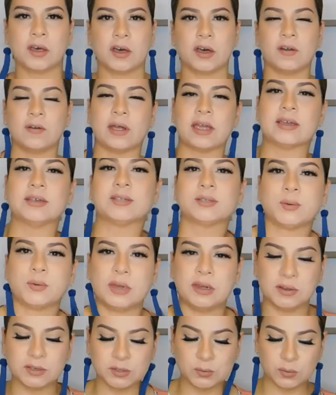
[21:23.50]
All right, so
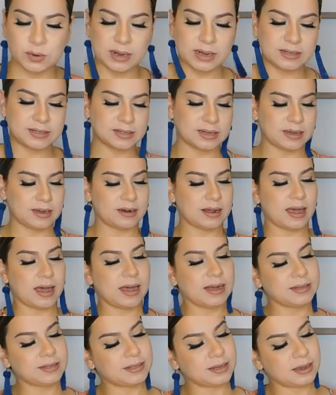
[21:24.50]
here's what I did.
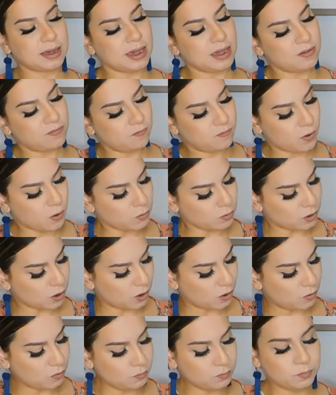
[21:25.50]
I took a
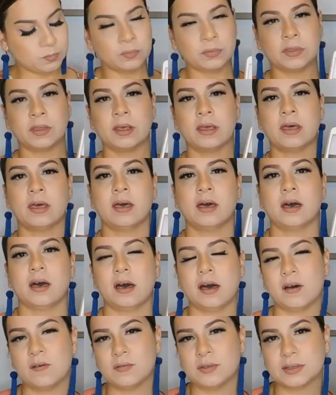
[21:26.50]
photo
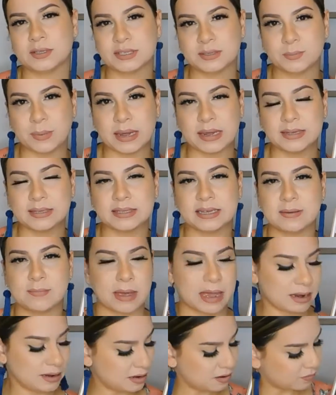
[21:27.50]
of the space in
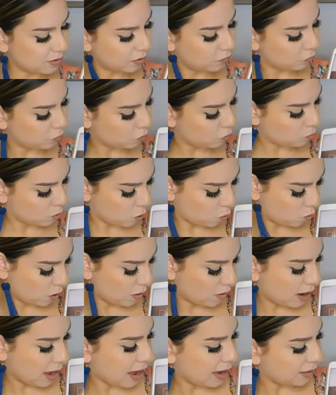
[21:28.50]
my living room
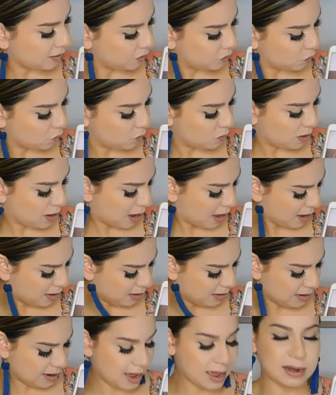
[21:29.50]
where I do
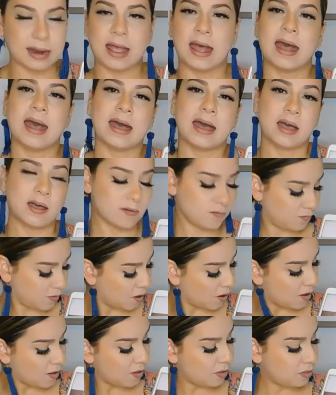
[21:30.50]
not yet have
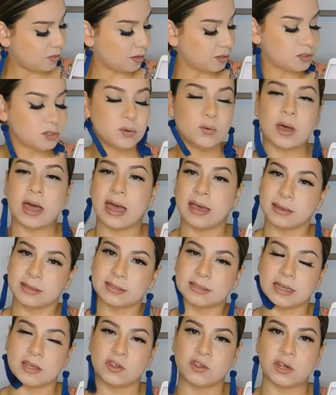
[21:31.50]
the 2
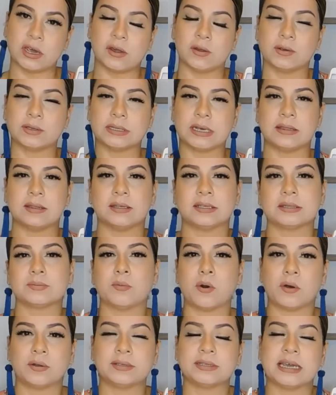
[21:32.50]
accent chairs and the
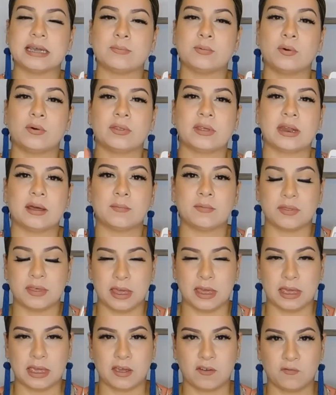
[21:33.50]
small table that I'm
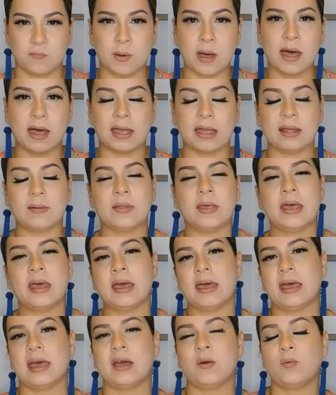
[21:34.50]
thinking of buying.
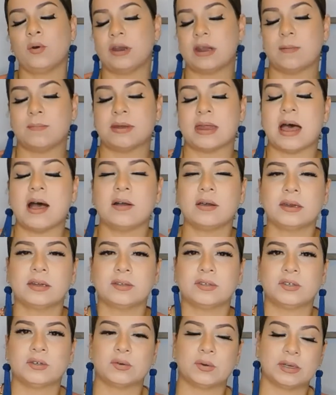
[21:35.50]
And what I'm now gonna
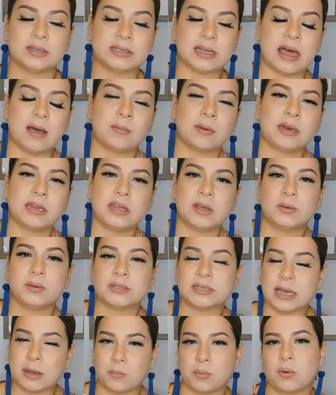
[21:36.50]
do is I'm gonna use
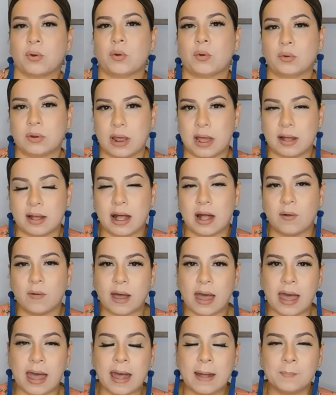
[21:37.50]
that Pro Knockout
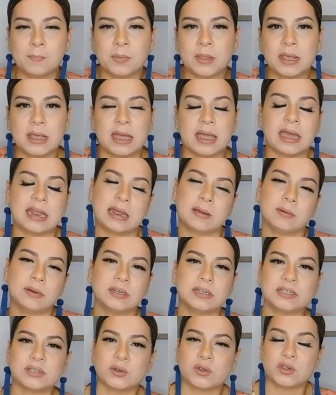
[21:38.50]
app, and I'm gonna
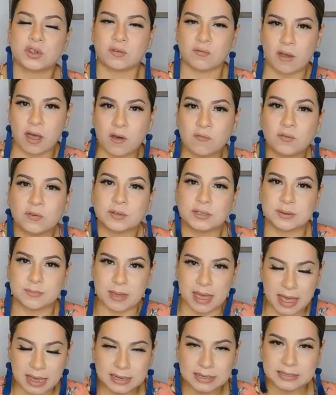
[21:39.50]
search around for some
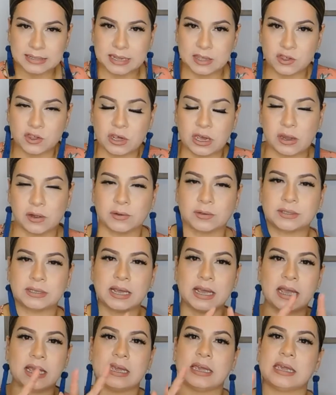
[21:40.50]
accent chairs,
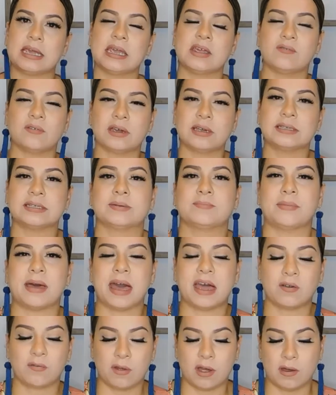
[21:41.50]
erase the
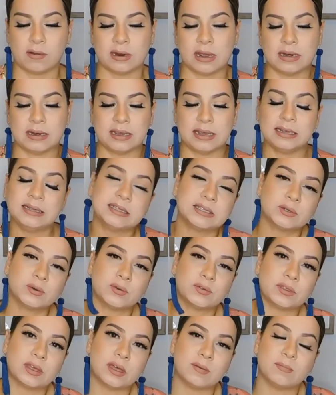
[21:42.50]
background, and
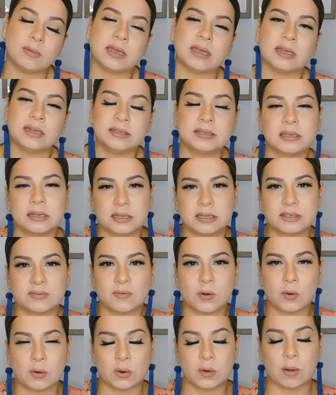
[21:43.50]
insert them into this
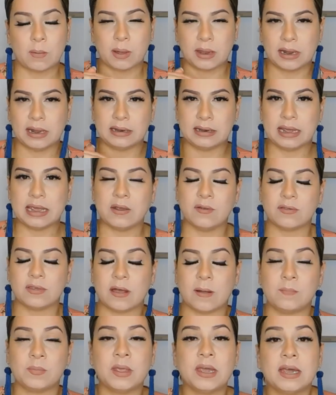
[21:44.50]
photo. I'm gonna layer
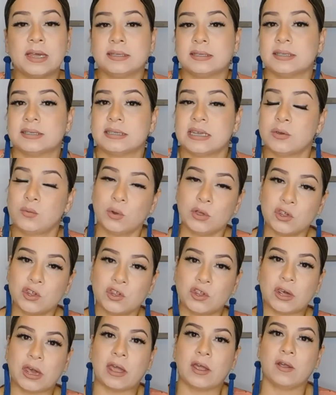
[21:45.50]
them to see which
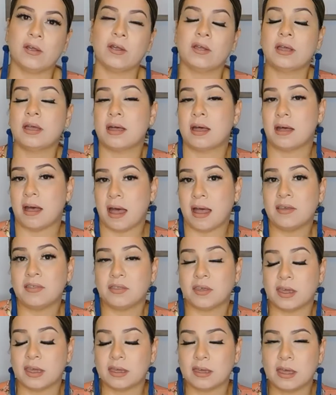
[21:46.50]
chair
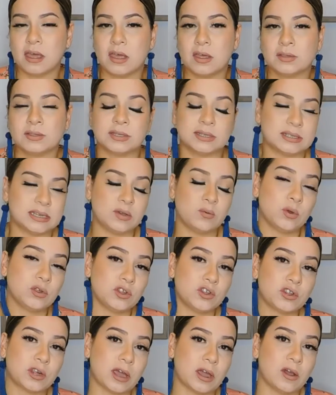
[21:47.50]

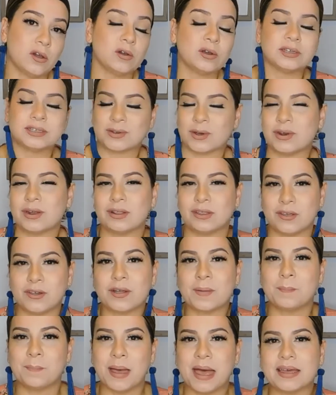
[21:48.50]
is gonna look
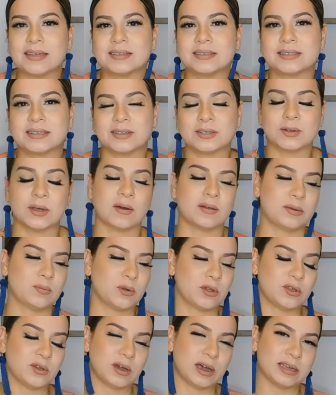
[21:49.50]
best. So I'm gonna
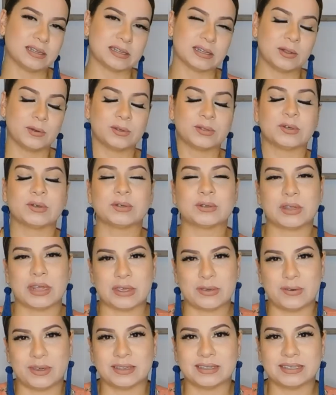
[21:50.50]
bring you guys closer so that
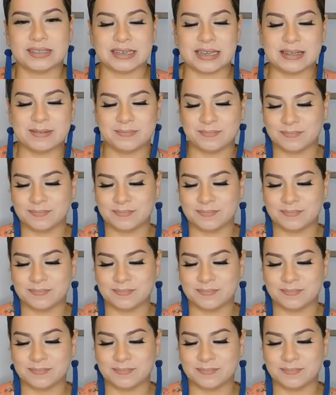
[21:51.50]
you can see.